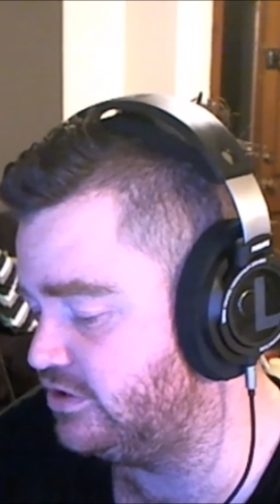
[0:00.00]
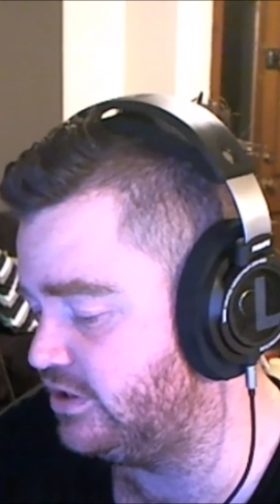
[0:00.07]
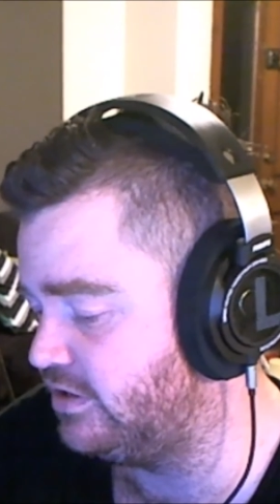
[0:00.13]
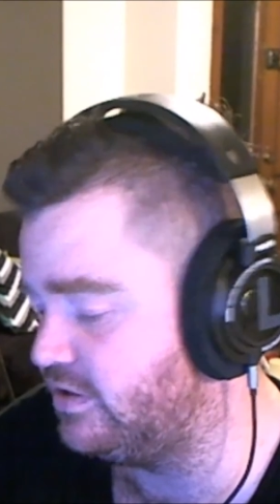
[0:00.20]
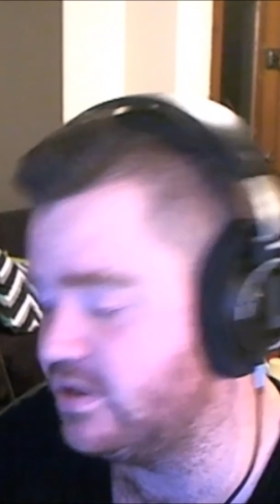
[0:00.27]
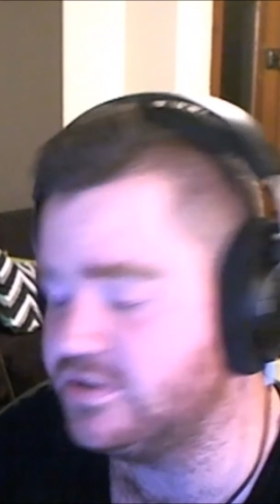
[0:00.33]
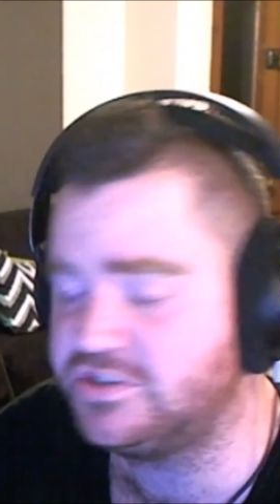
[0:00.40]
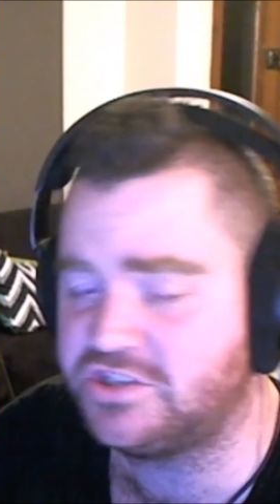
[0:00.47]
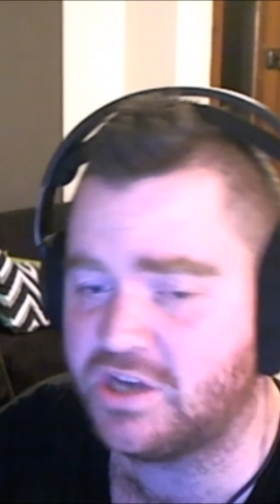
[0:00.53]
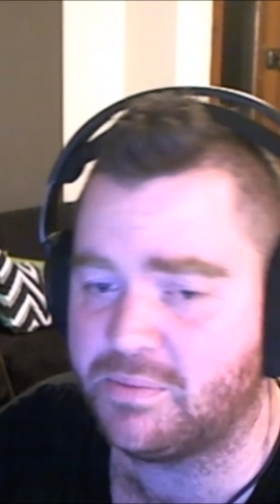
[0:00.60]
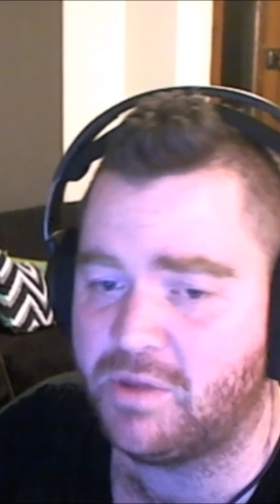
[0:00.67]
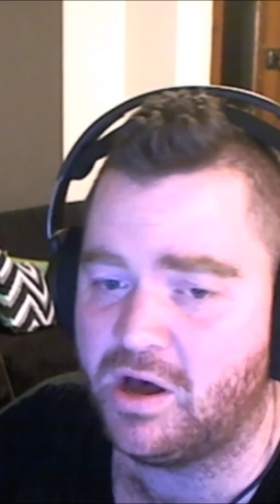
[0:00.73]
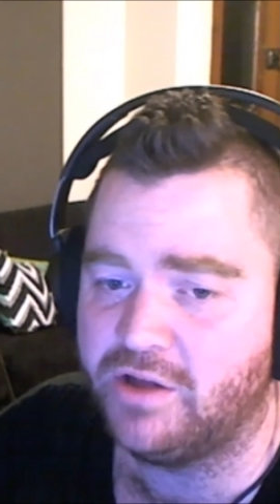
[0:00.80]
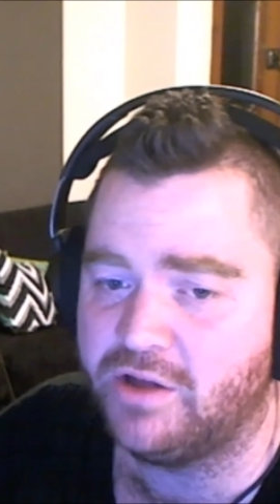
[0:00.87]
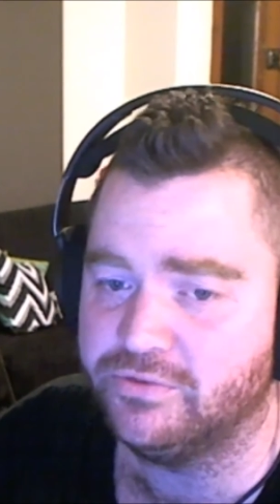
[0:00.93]
that sub
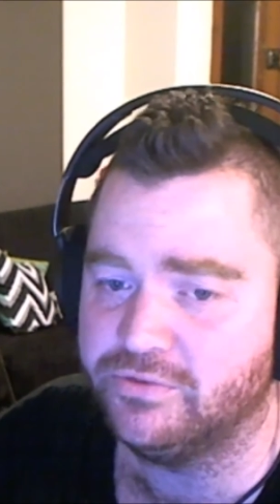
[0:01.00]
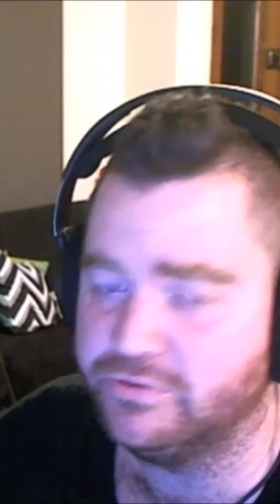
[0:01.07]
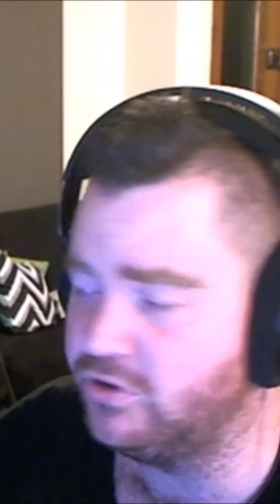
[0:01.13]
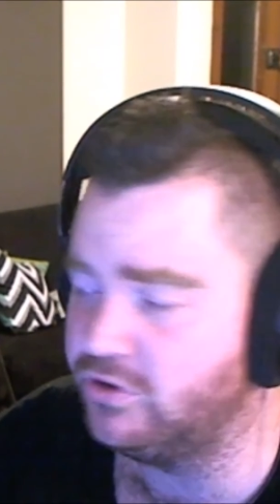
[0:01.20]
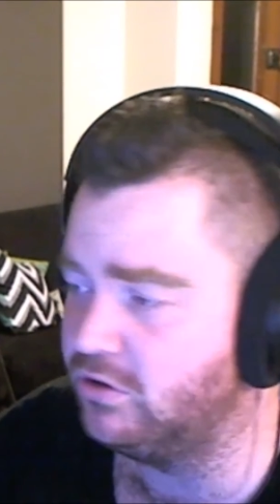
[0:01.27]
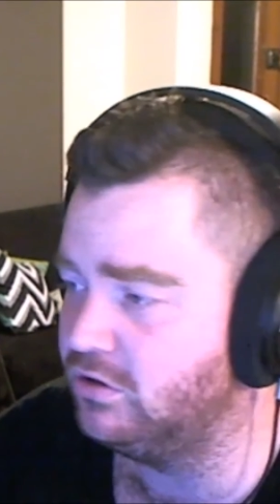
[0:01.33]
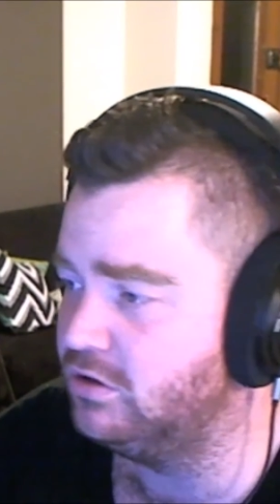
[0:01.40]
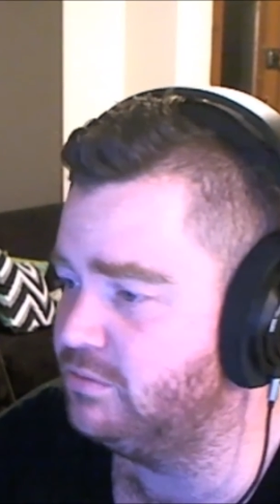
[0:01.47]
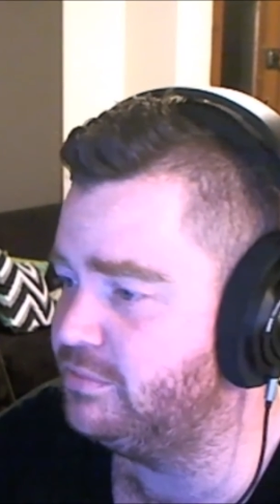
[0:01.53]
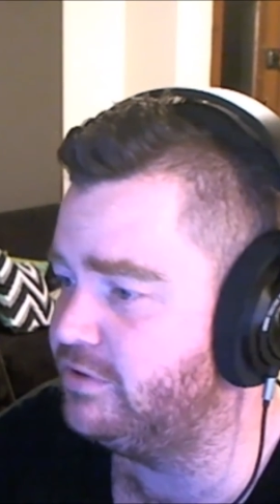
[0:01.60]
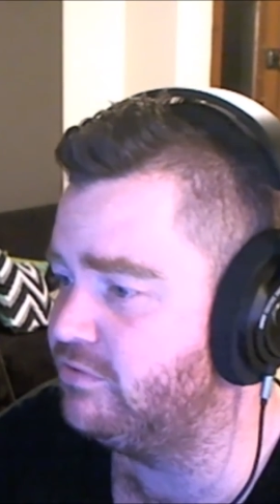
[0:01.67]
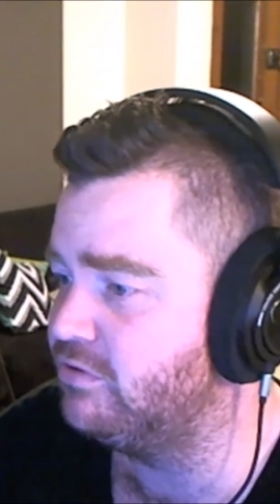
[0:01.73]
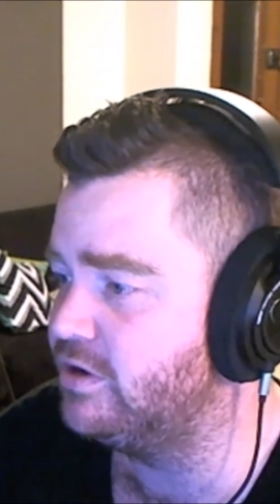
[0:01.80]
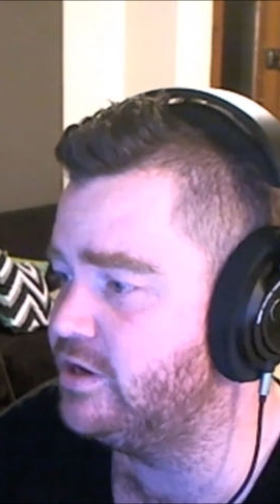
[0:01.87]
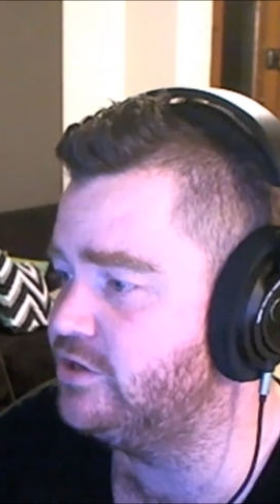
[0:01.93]
$100
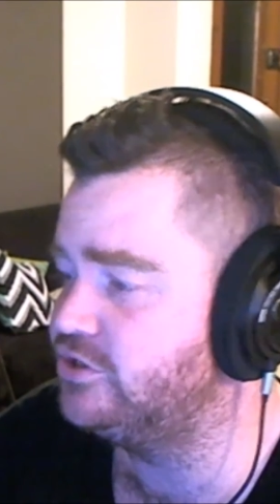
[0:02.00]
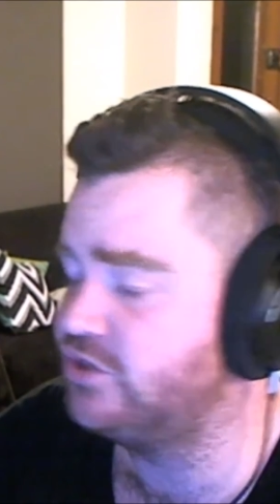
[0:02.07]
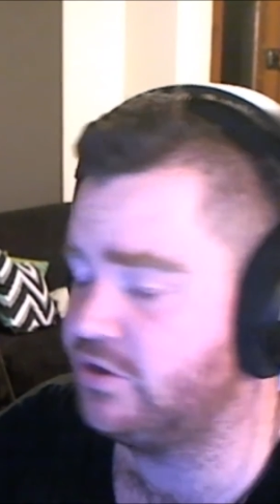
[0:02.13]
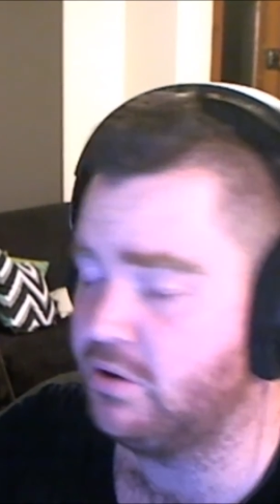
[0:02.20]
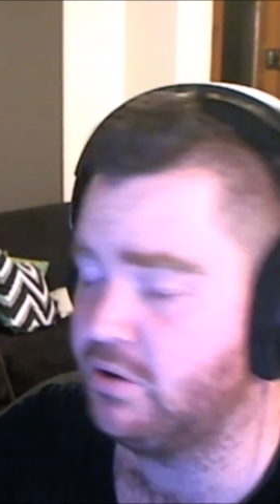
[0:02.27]
mid-range to go